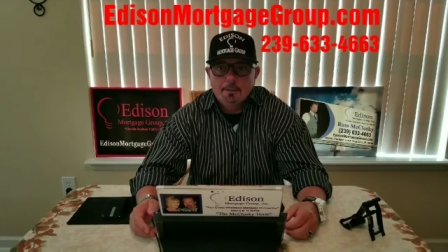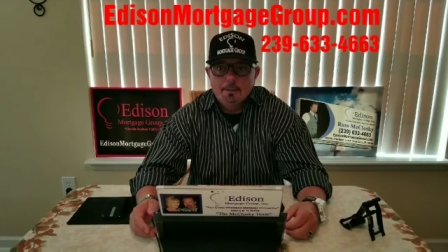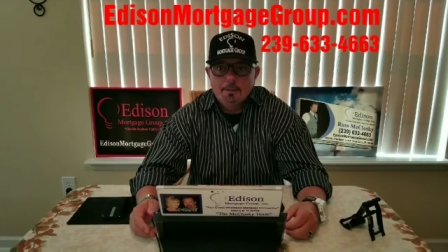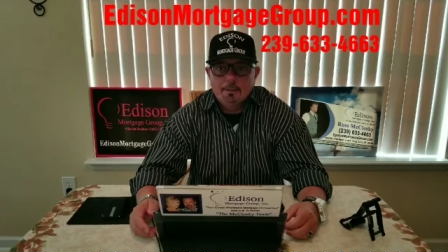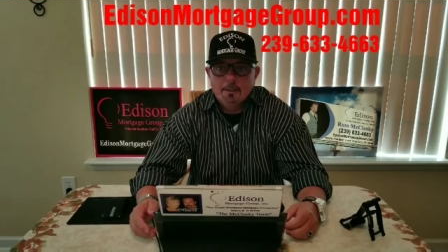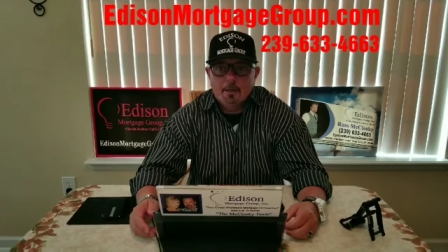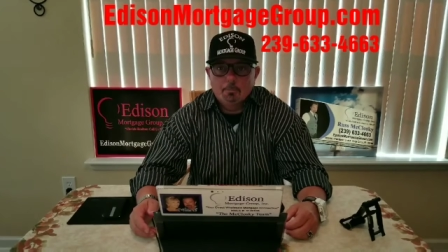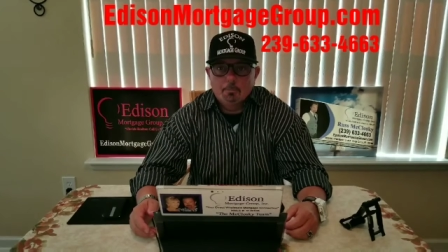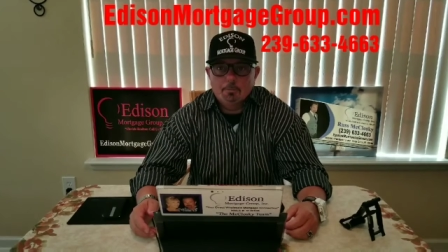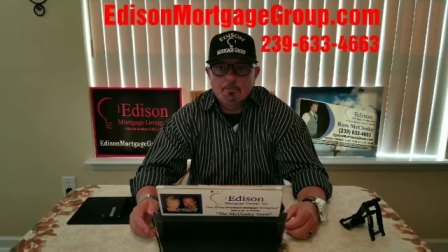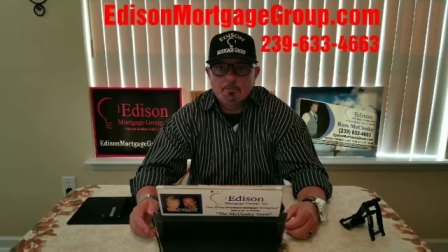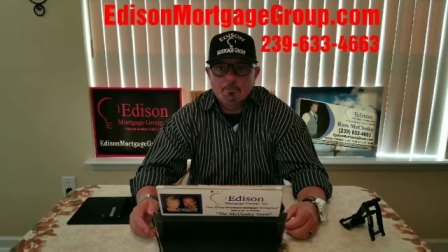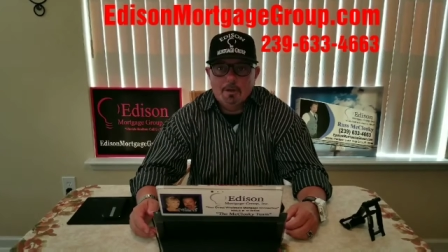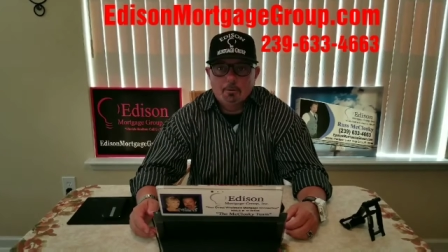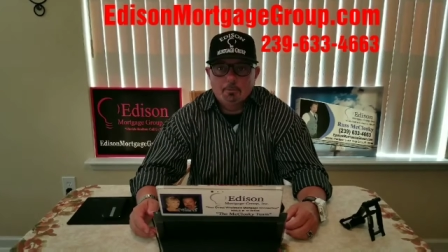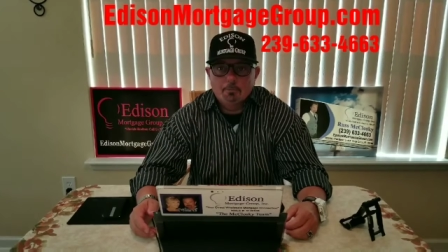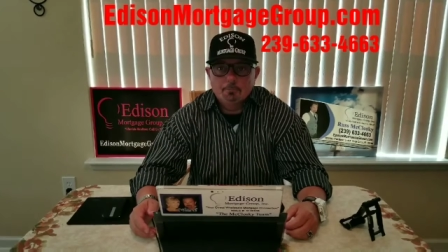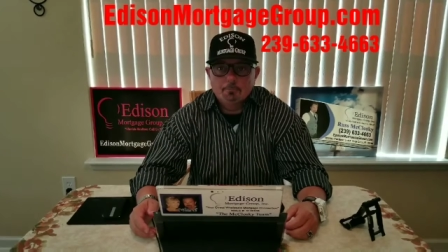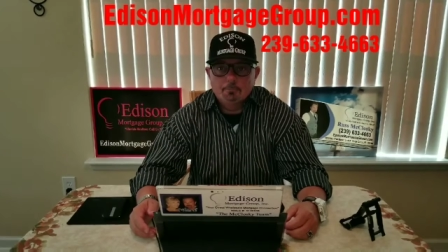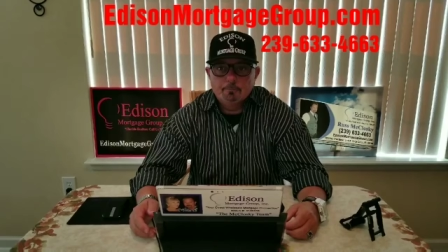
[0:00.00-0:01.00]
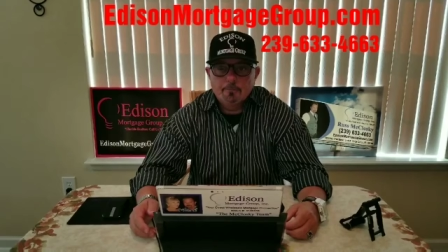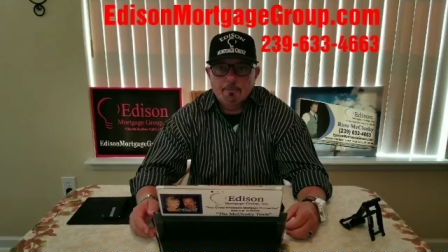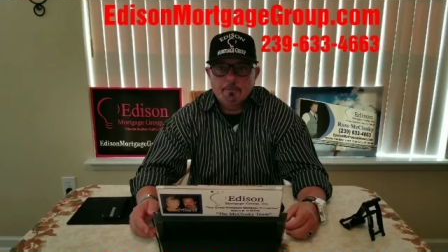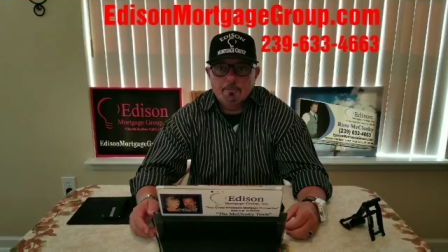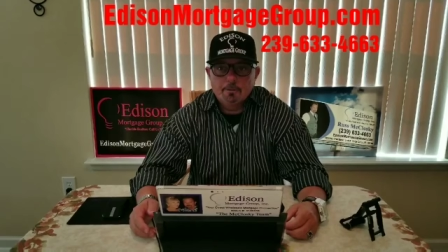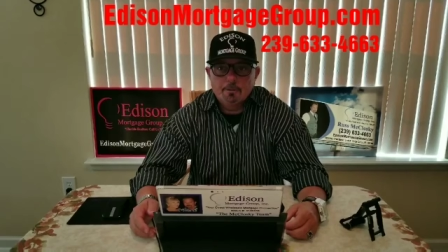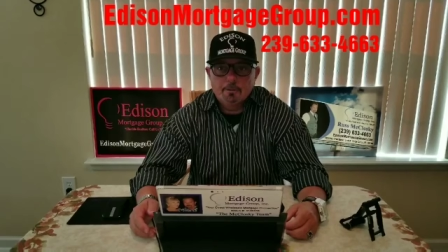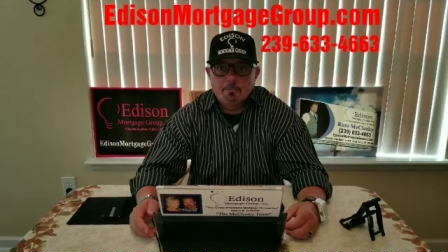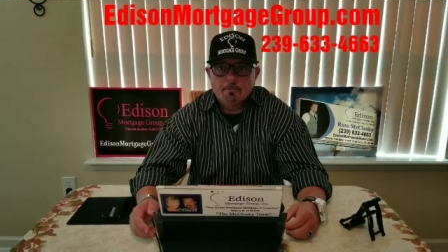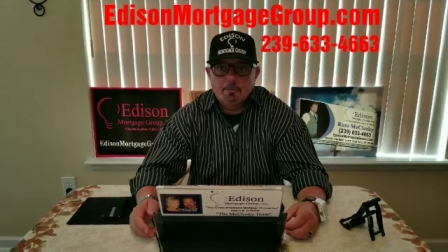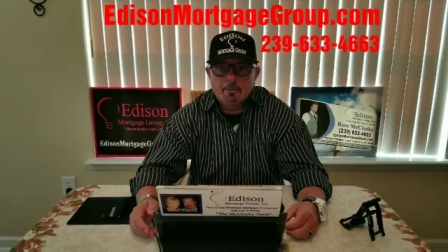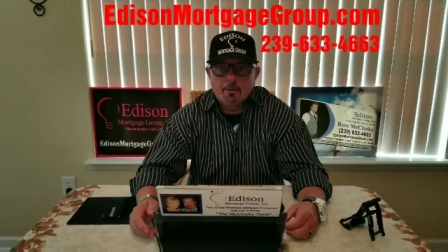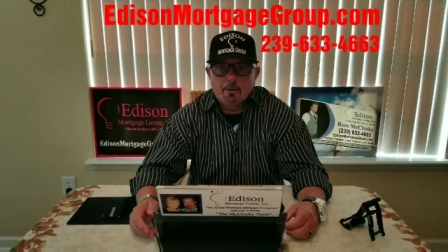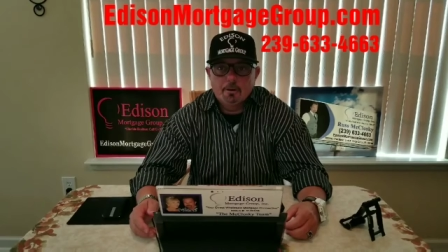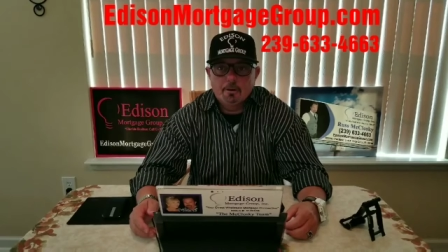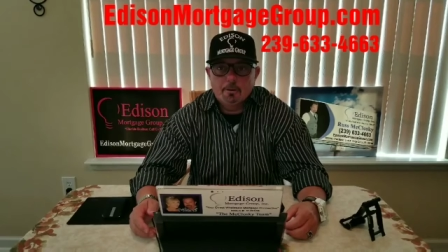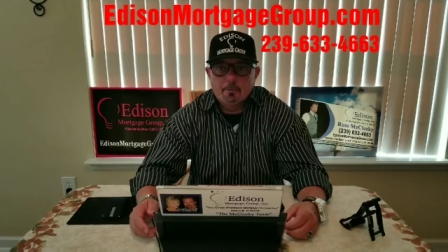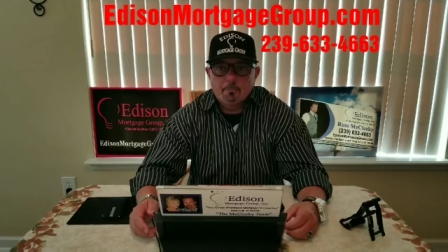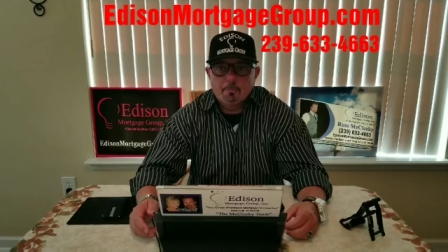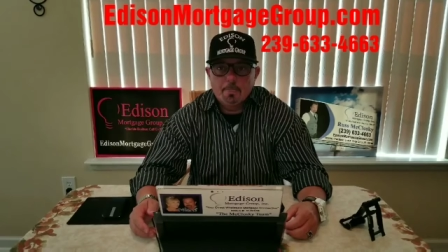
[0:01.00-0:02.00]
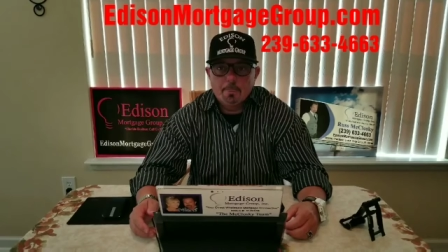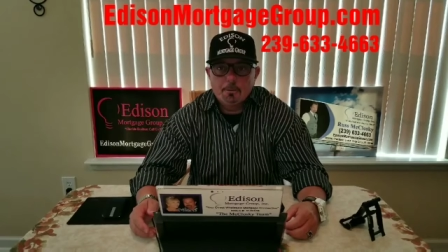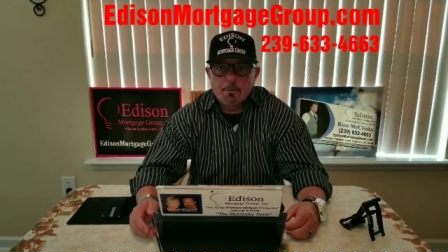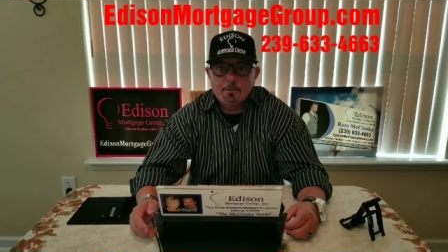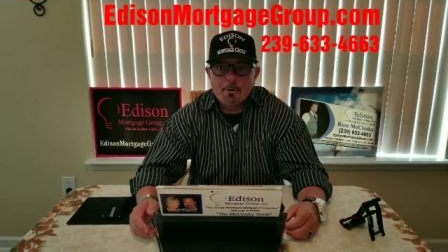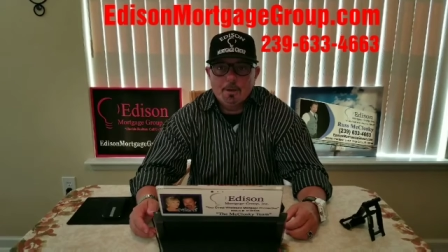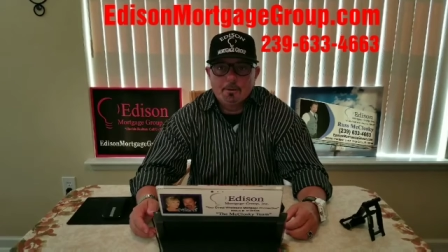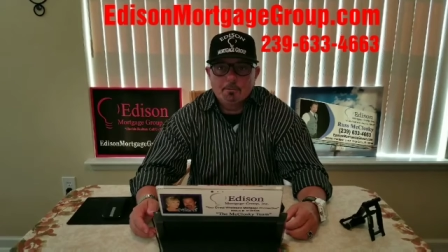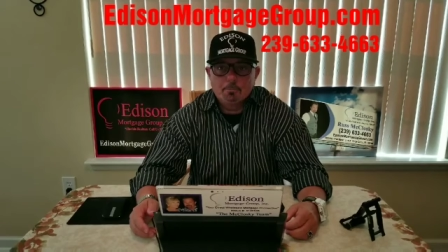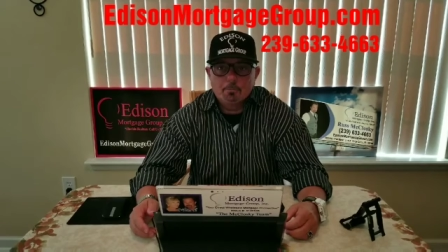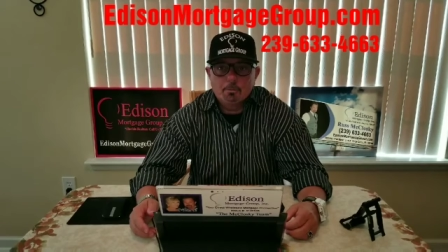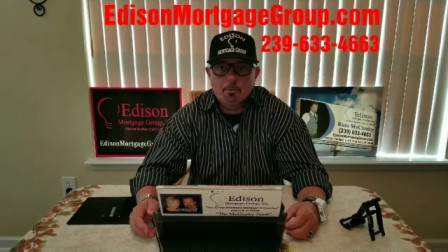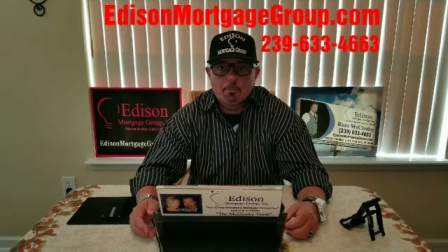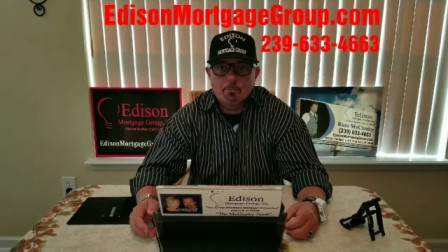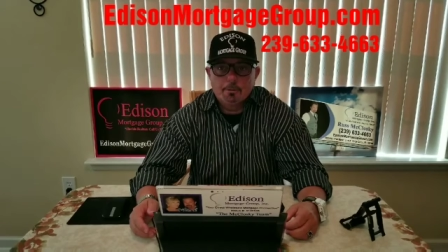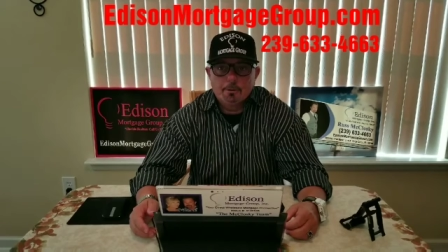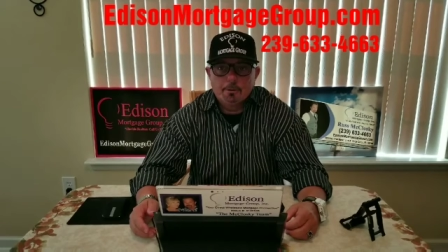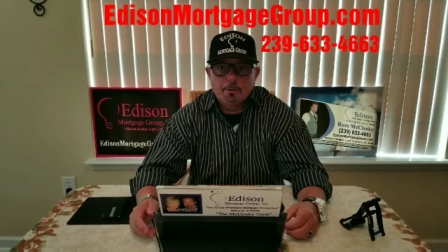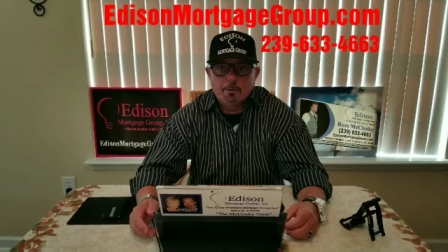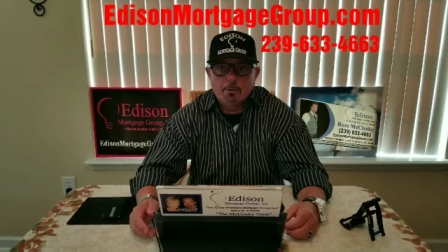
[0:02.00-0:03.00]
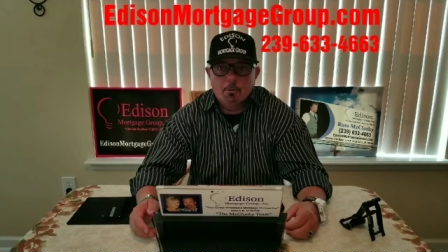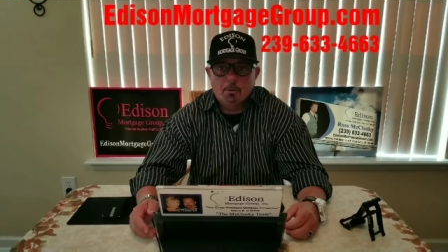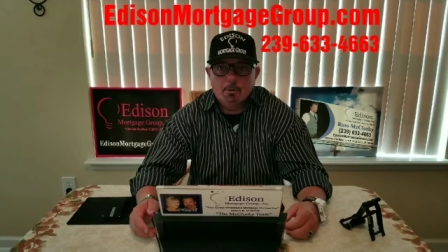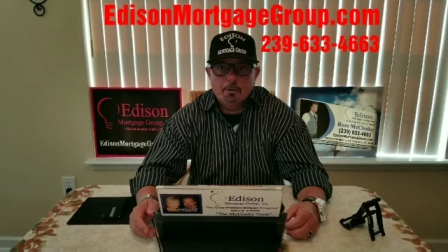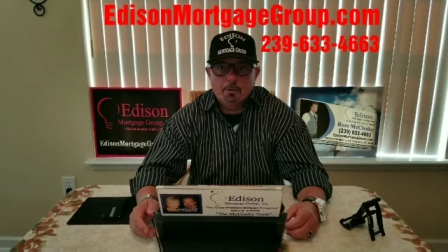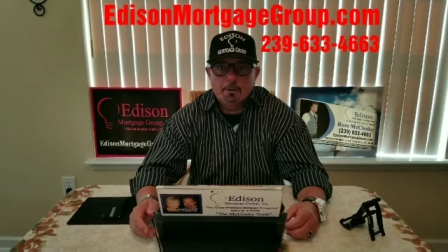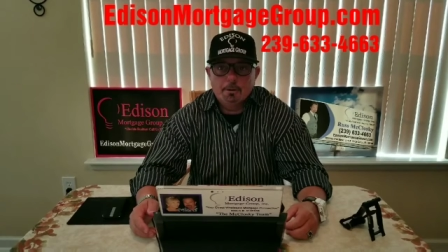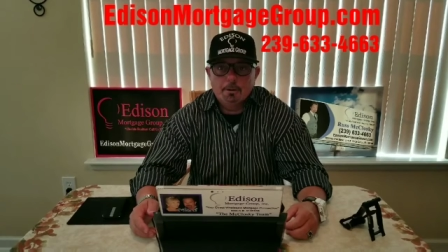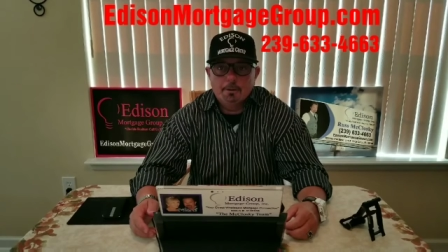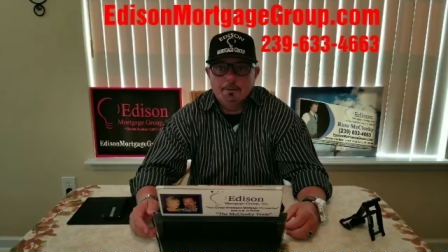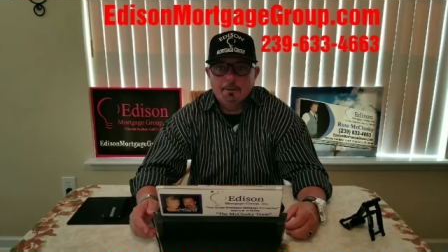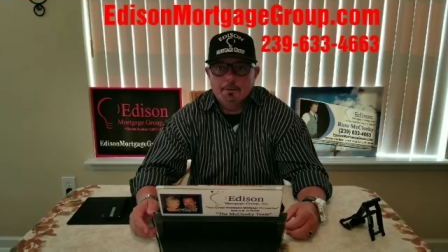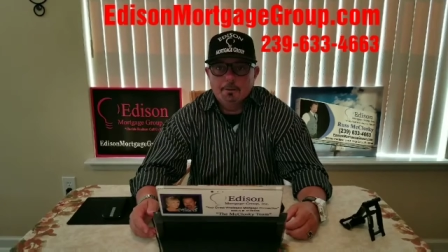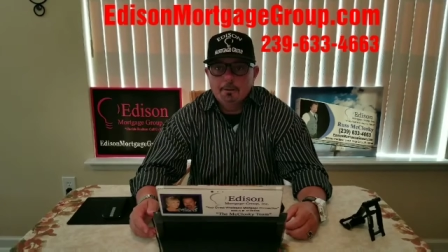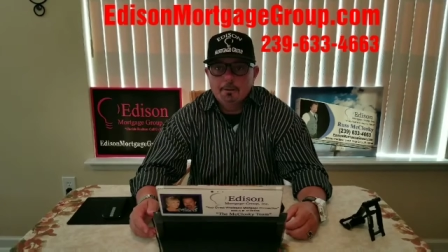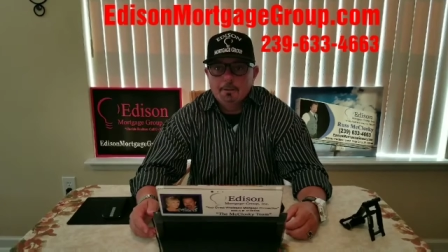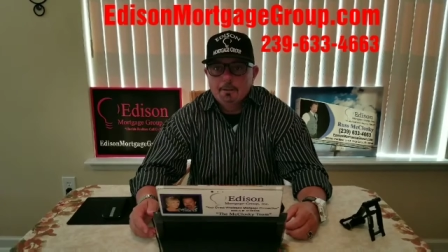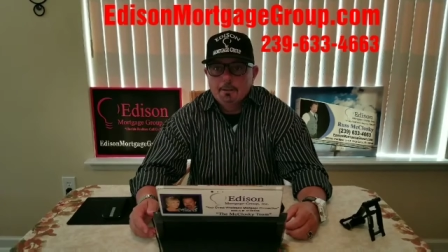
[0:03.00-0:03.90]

He helped us out since you guys were up in New York and